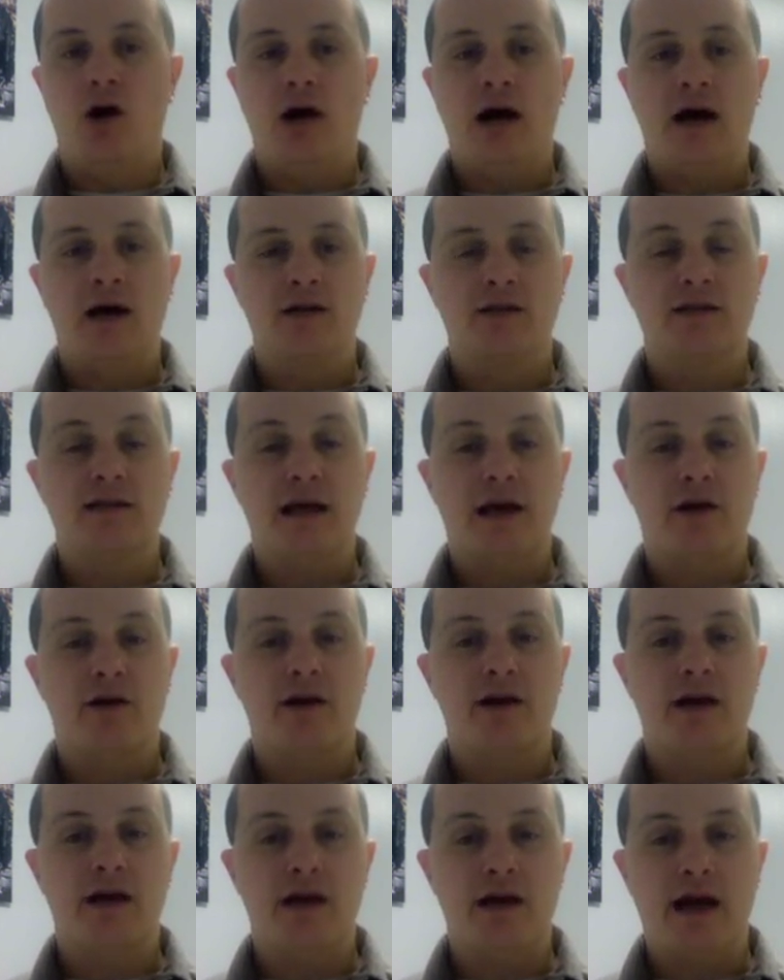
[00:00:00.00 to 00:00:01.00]
On
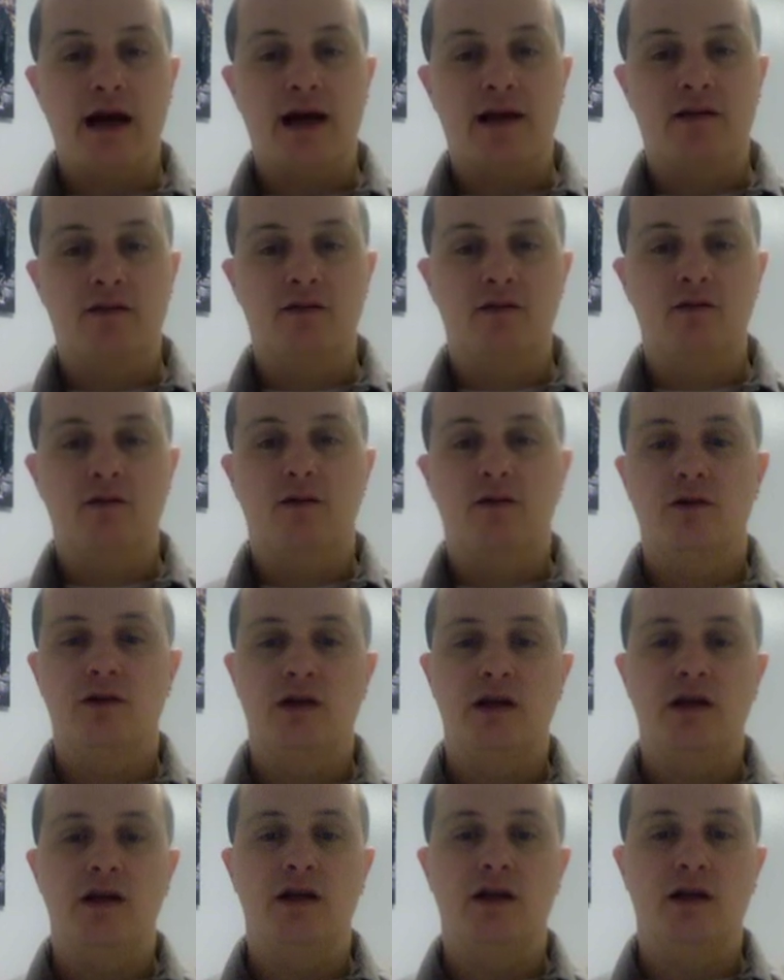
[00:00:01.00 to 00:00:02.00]
Saturday at
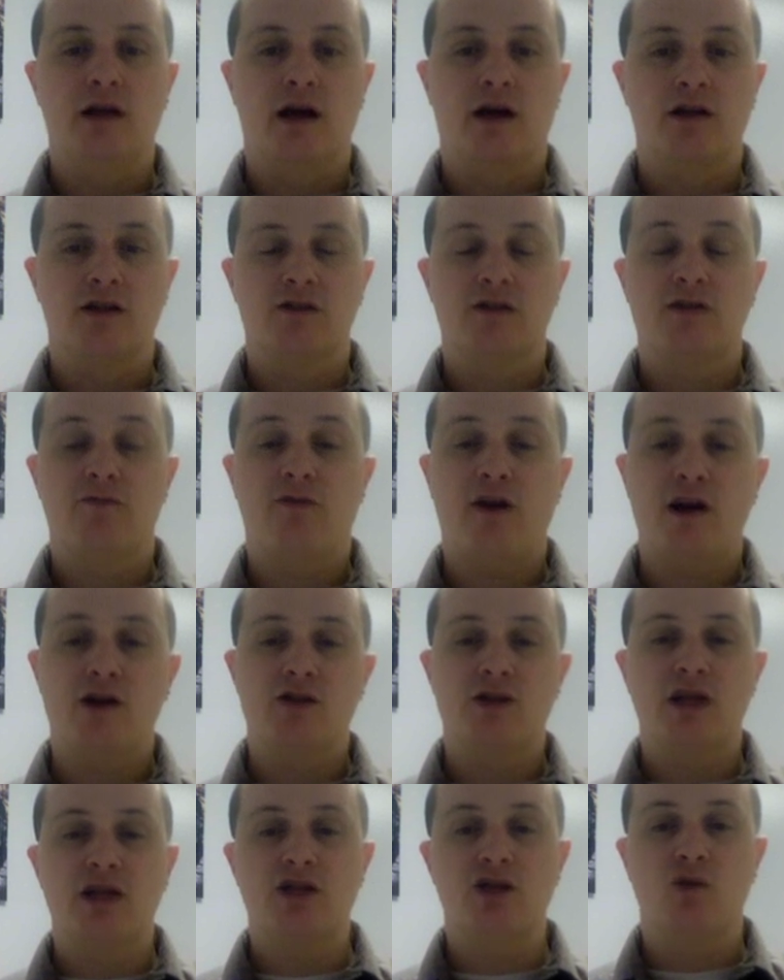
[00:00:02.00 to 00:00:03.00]
the Fire
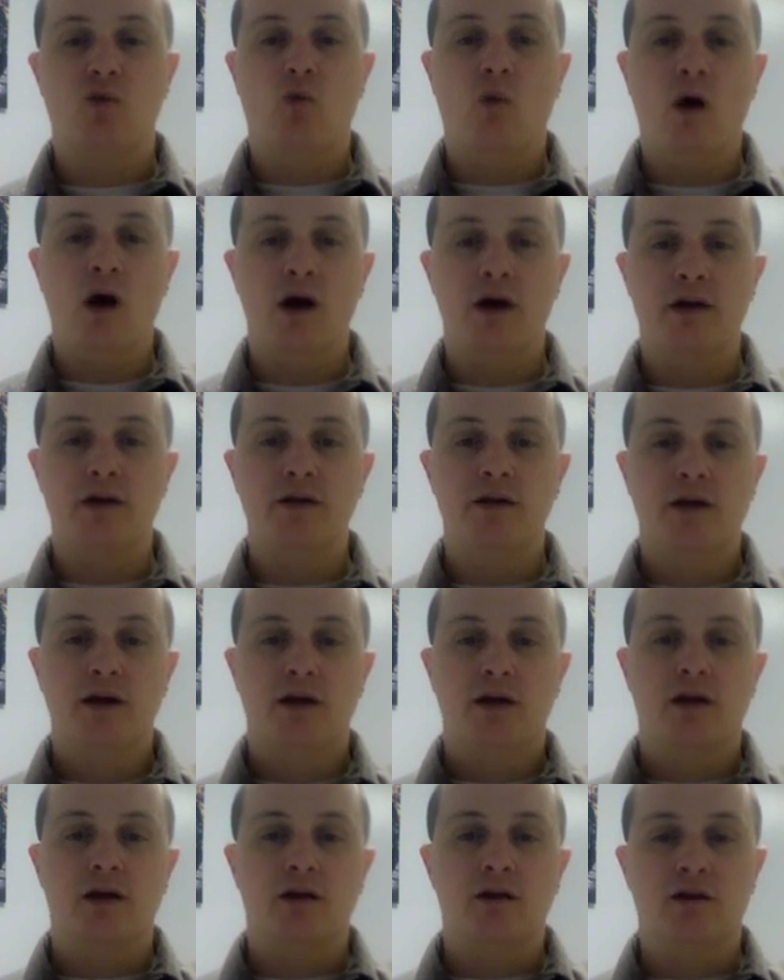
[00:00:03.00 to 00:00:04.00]
Station 1,
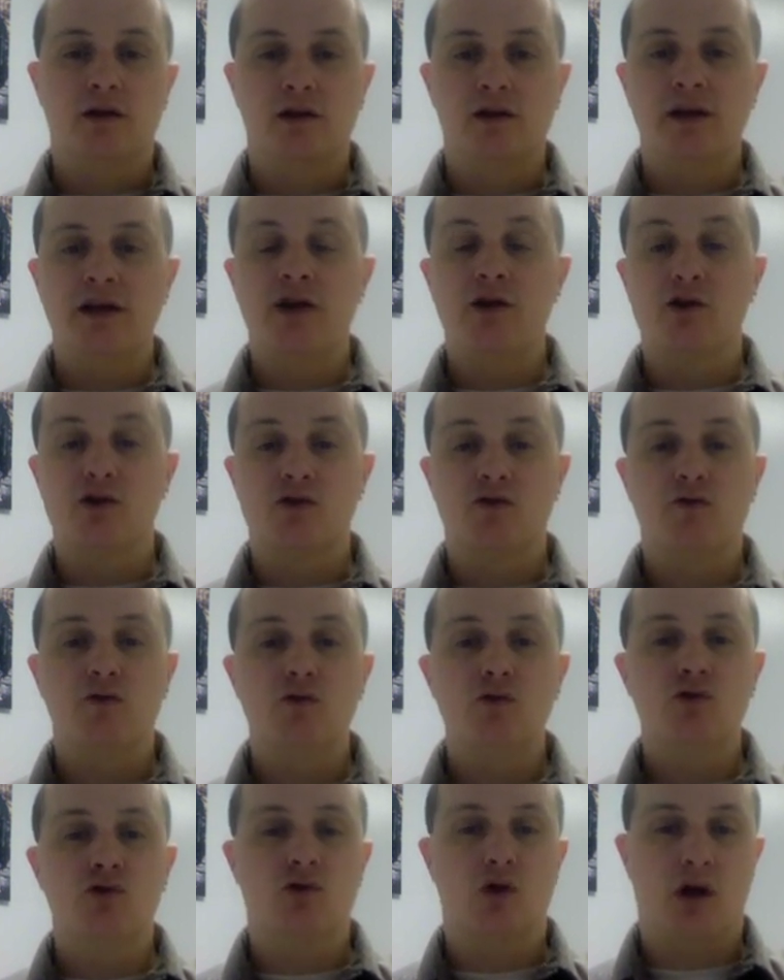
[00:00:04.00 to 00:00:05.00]
the Gleaners
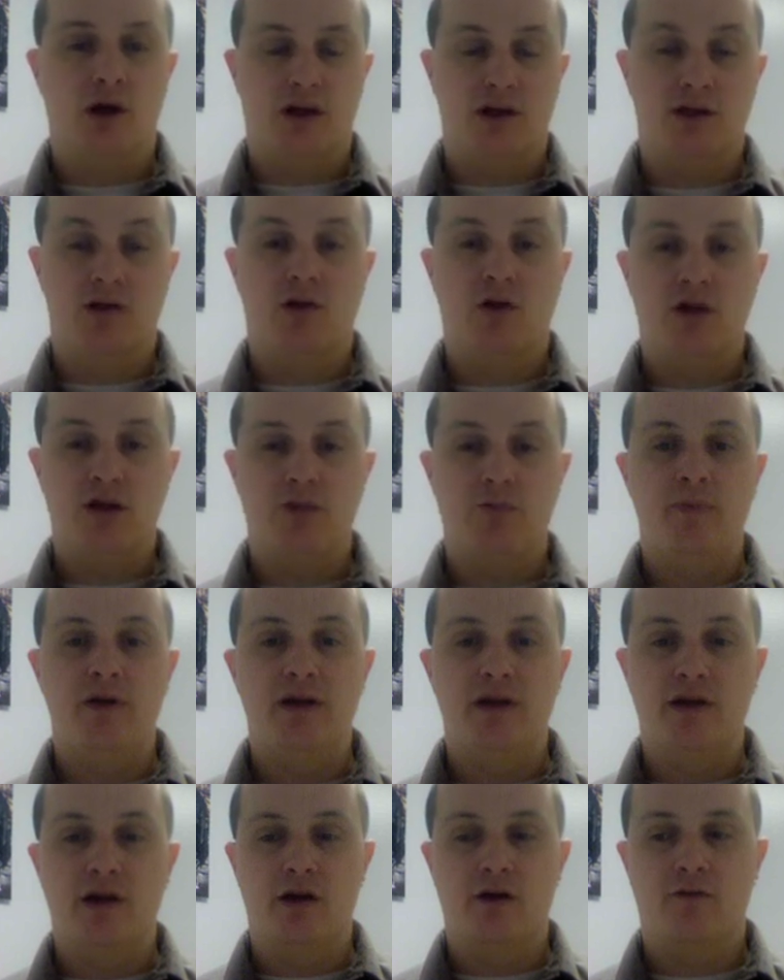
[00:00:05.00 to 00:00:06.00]
food truck is going to
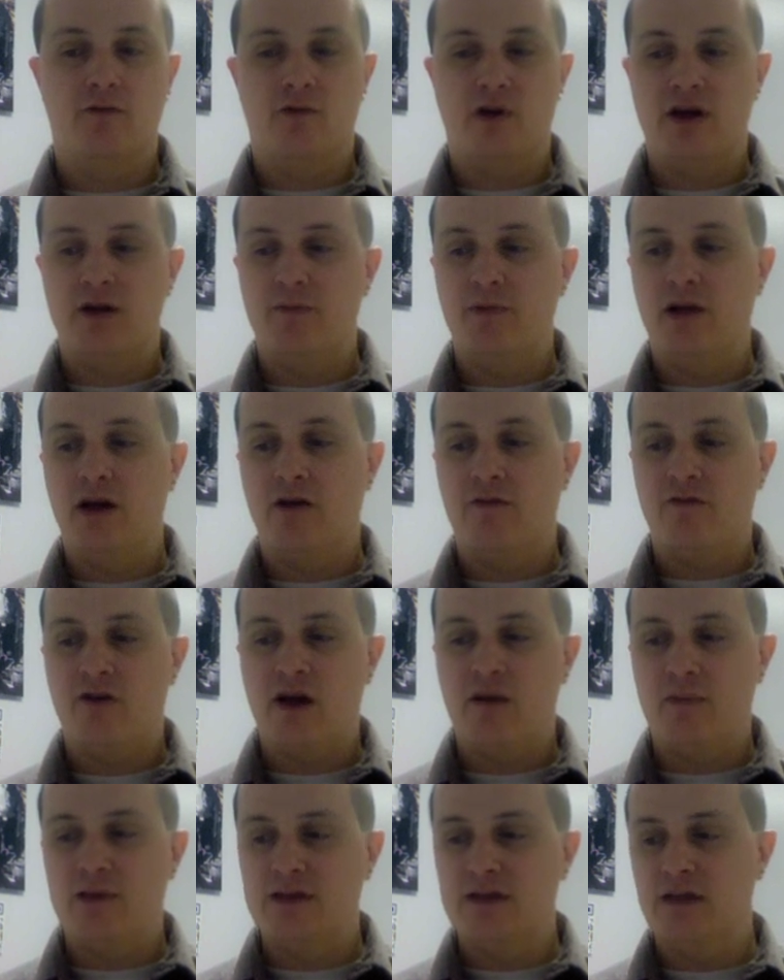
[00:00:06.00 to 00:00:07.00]
be there for any
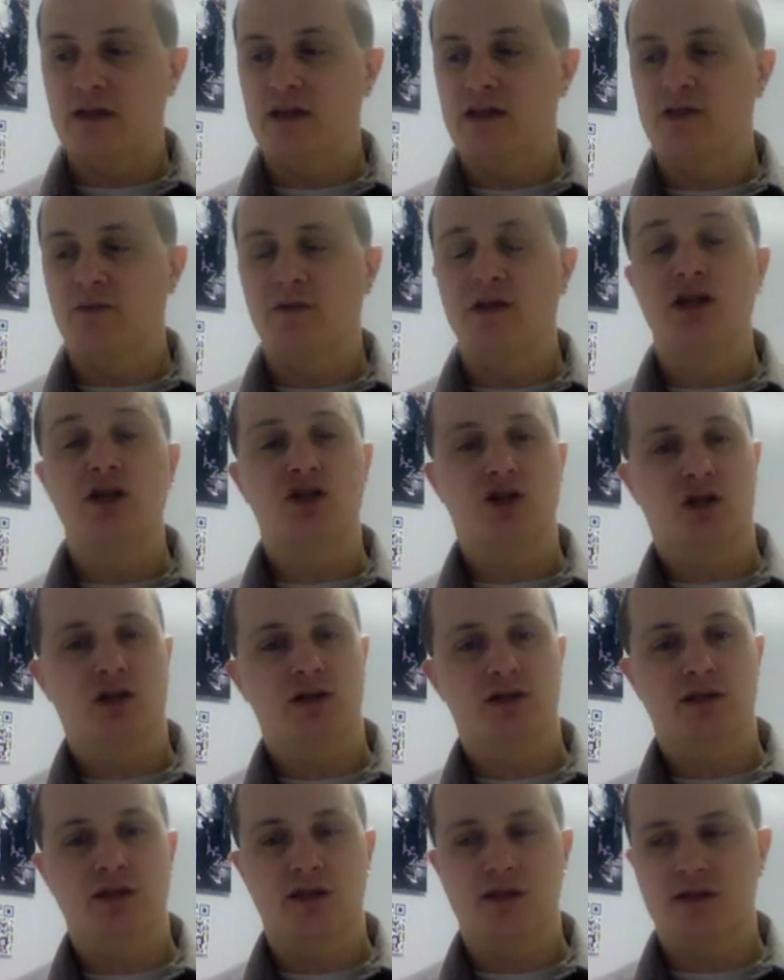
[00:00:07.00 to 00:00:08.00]
families that need some additional
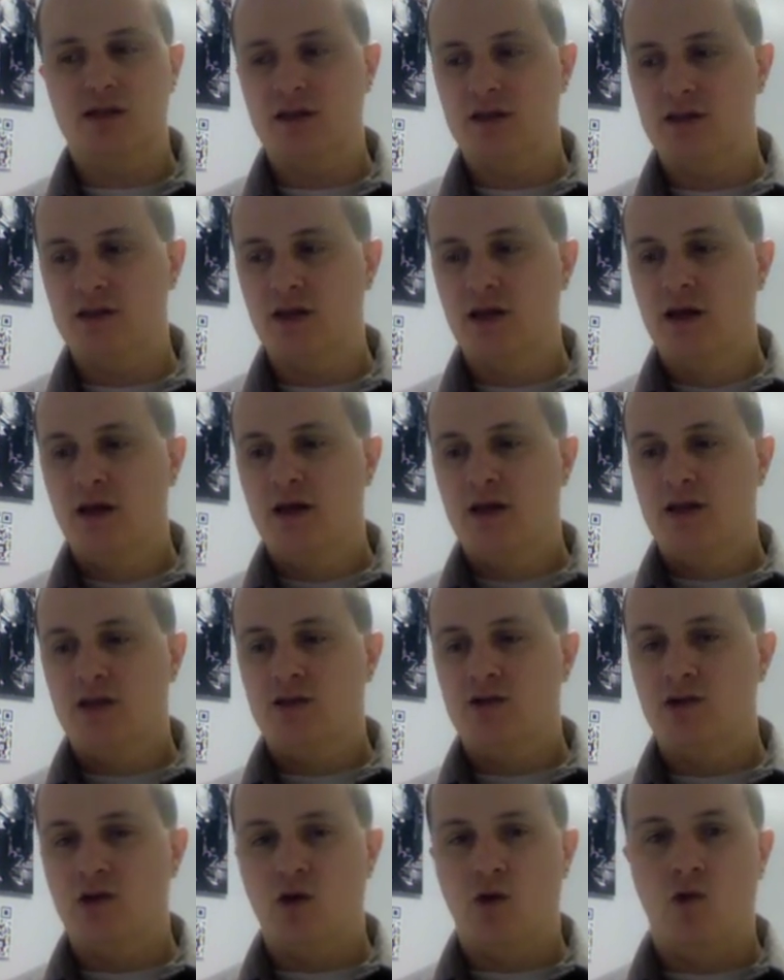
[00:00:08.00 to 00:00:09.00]
assistance.
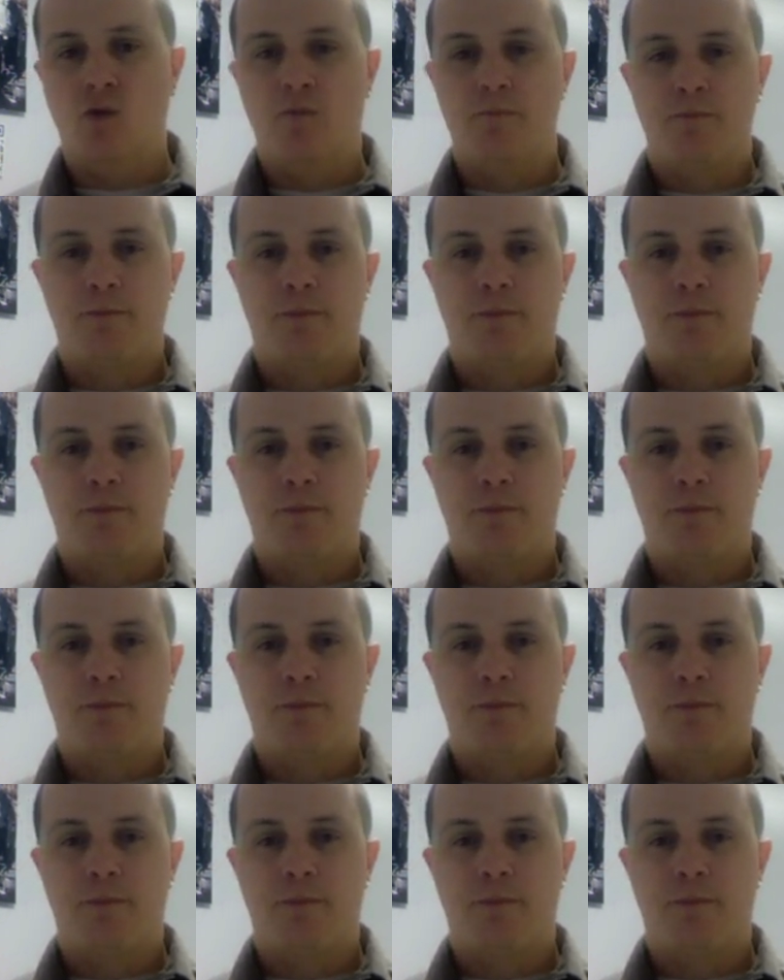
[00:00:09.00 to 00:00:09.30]
So